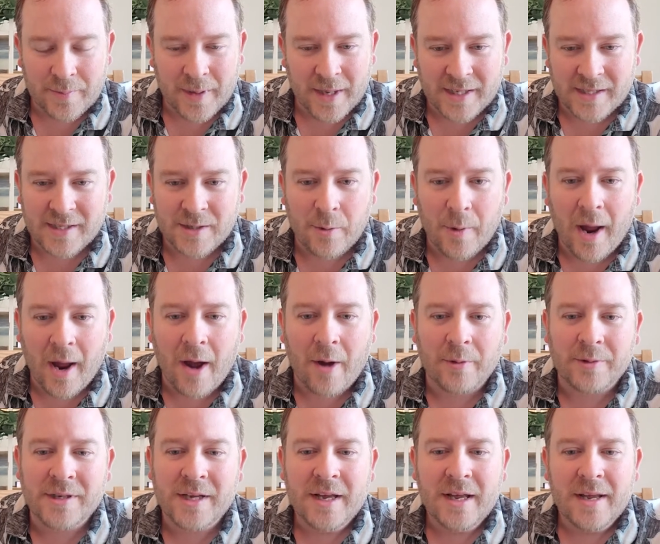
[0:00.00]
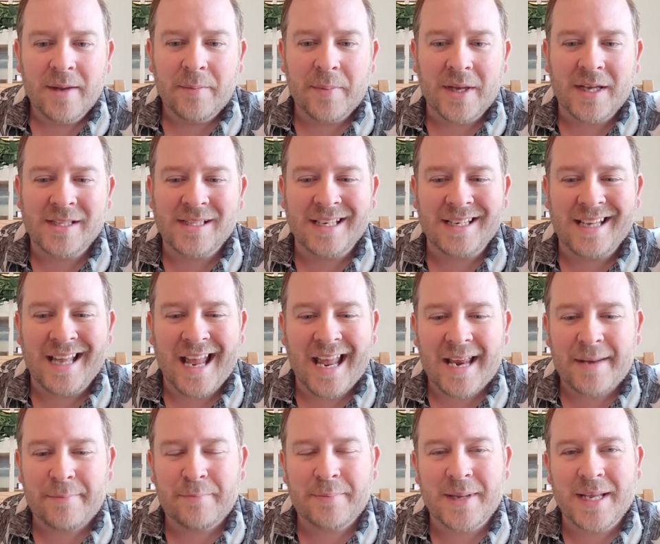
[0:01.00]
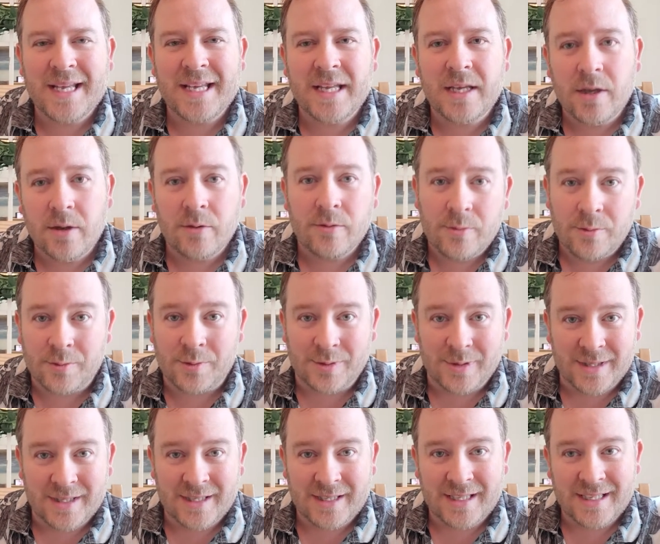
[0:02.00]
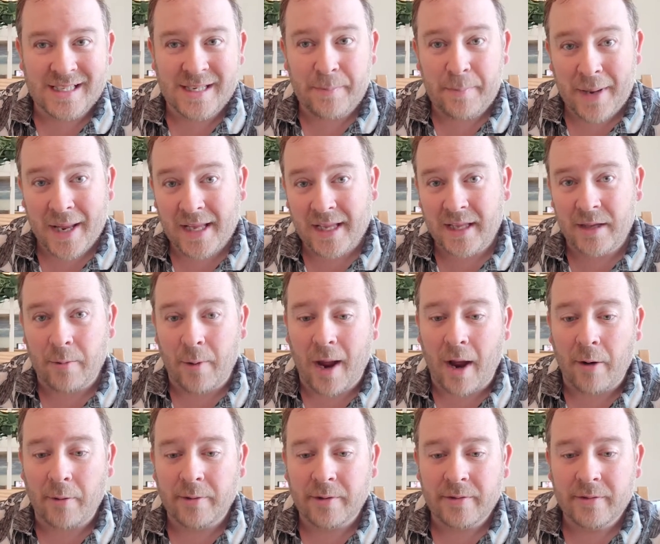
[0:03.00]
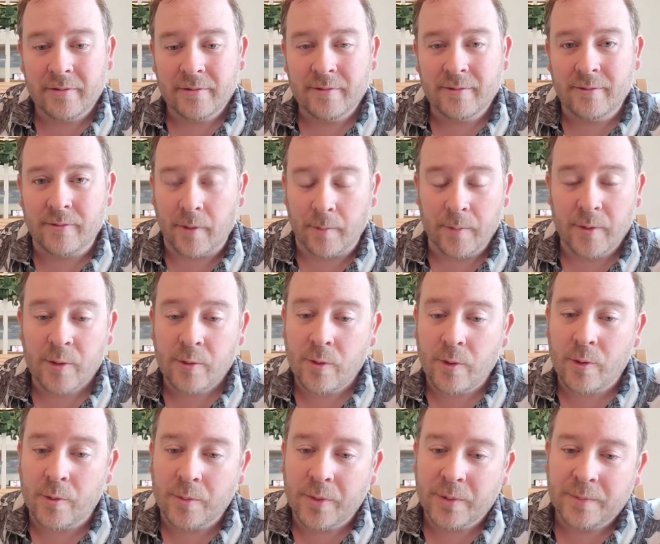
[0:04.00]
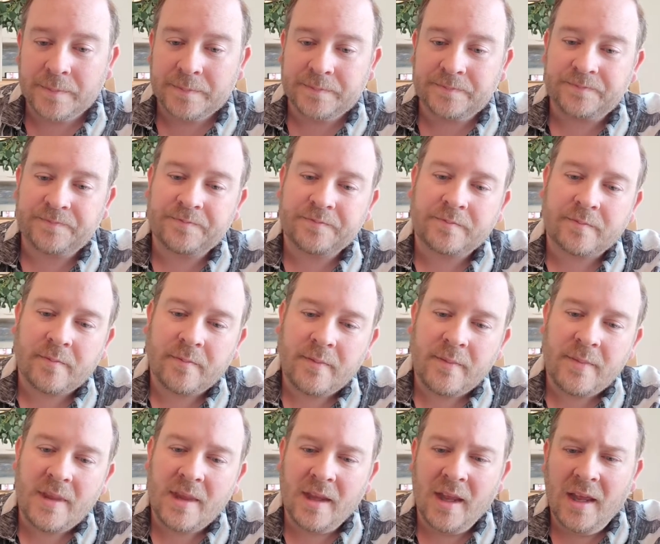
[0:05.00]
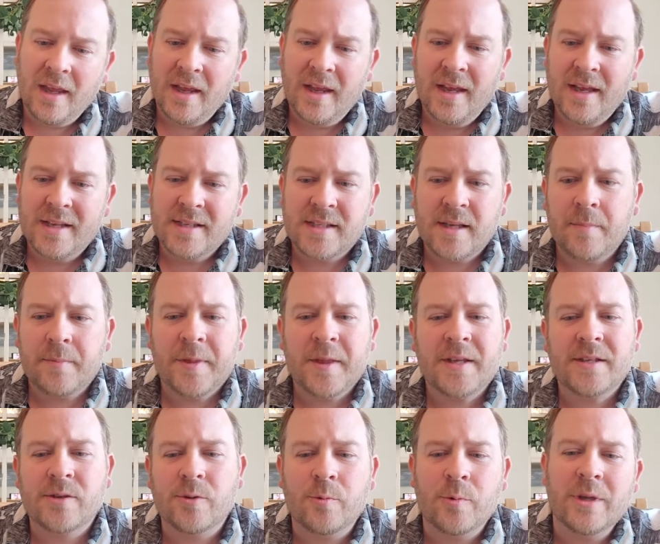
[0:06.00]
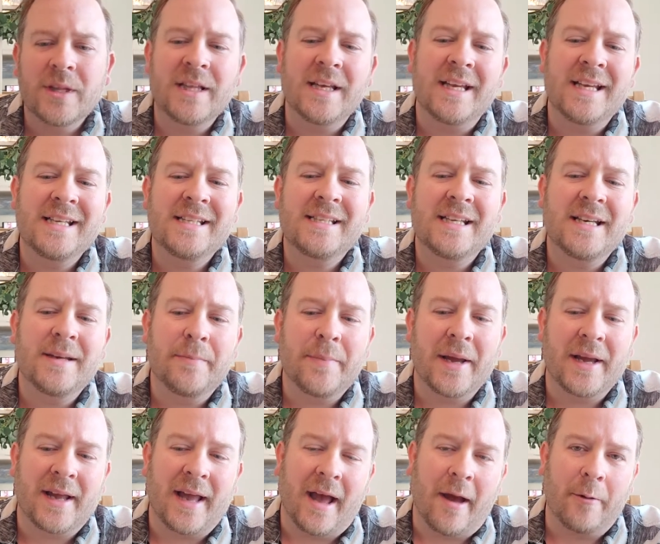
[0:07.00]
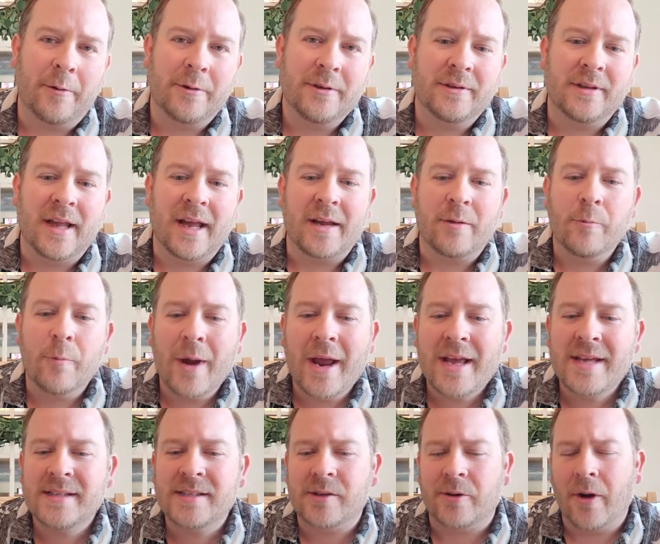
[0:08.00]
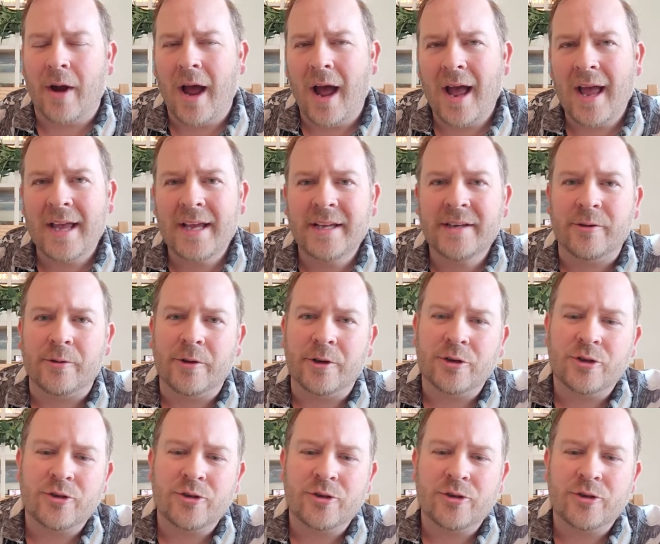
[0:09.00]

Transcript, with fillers: picks you out because it can't be used to pick you out from the group. Some things are really easy to pick out, like race or height or